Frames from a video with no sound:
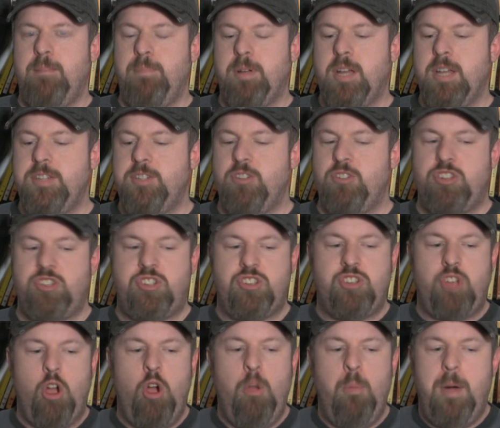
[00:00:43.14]
because there's
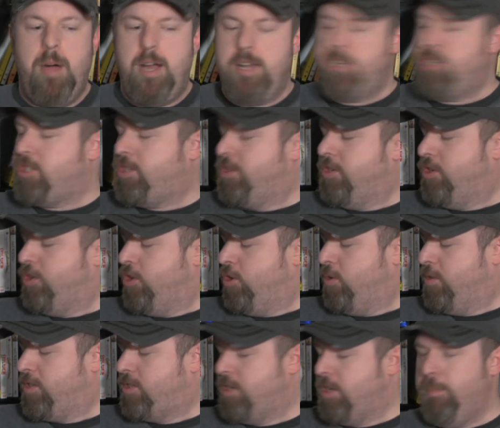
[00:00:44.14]
so much to
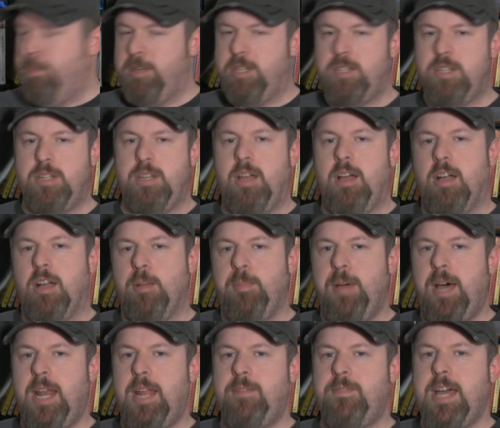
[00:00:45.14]
do and so much to talk
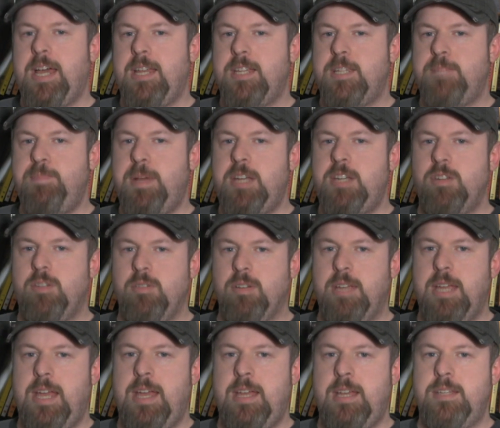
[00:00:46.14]
about. I've got a special
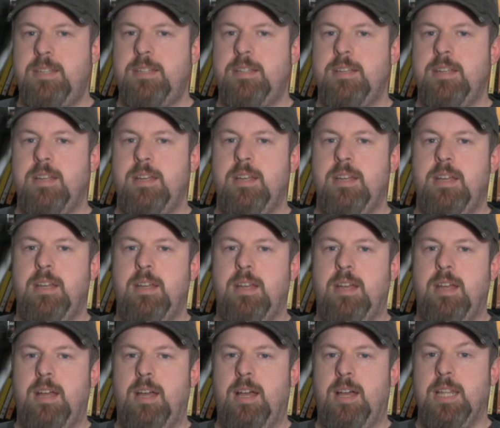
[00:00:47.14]
guest,
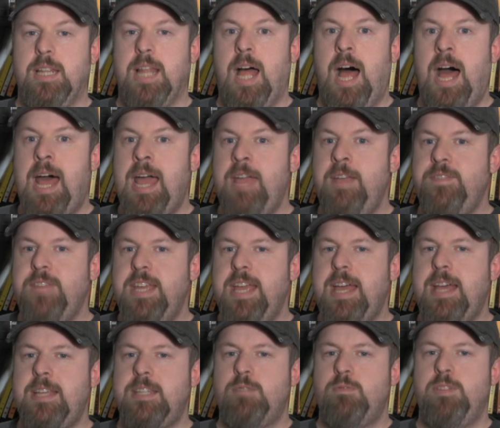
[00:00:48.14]
a live
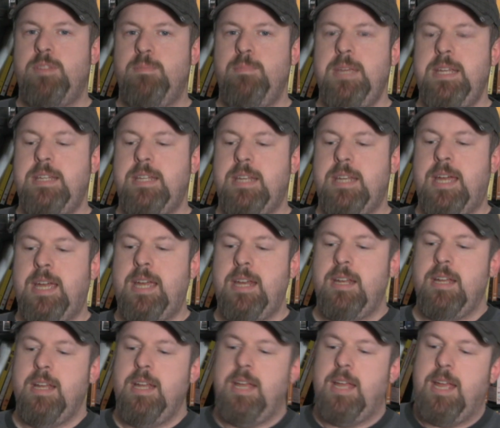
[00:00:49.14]
guest with me
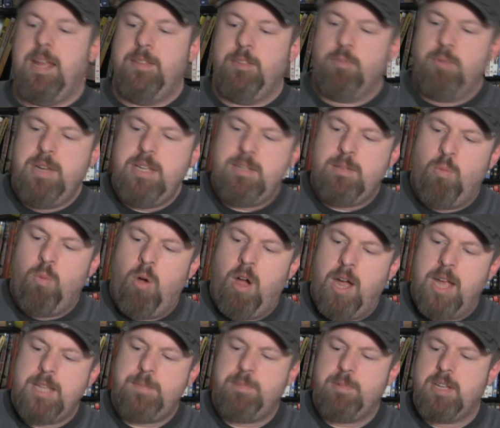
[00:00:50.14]
tonight, and the reason
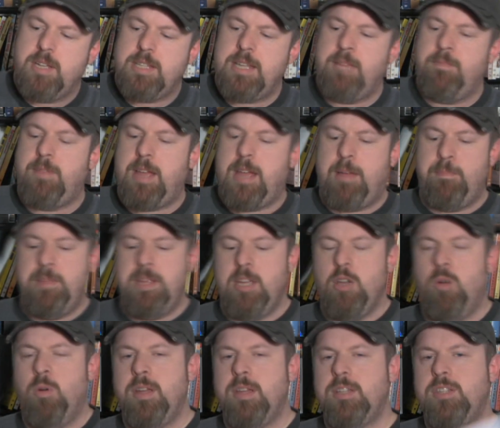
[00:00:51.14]
why is because I've been
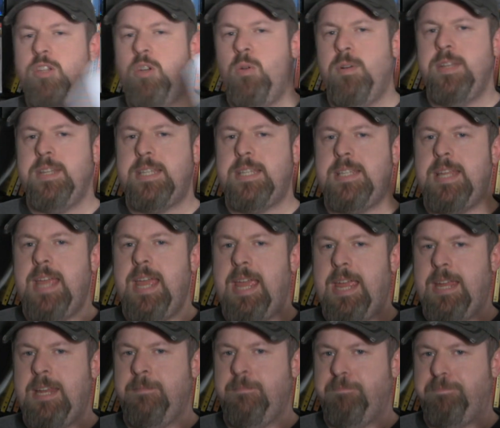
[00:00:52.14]
going so
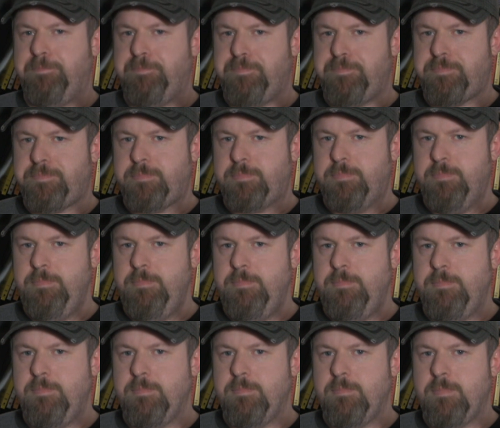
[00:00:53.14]
insane,
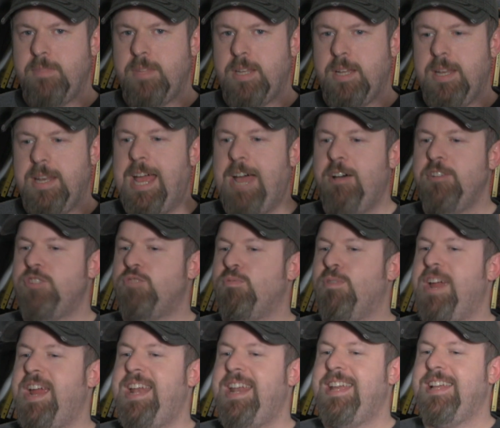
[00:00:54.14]
and now it's
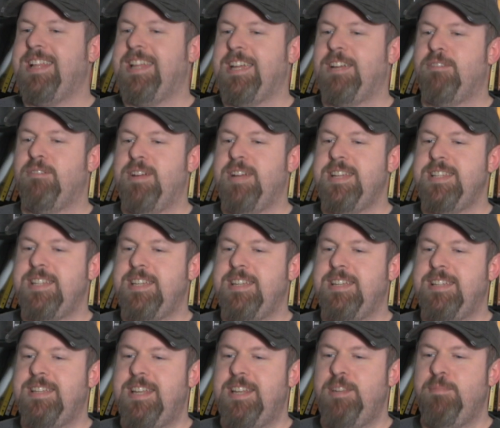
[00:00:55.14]
raining like crazy.
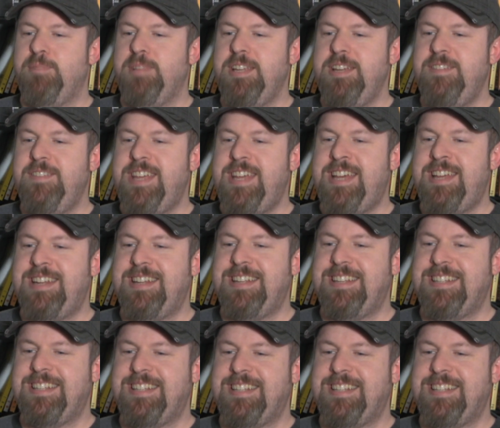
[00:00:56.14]
Can you believe that?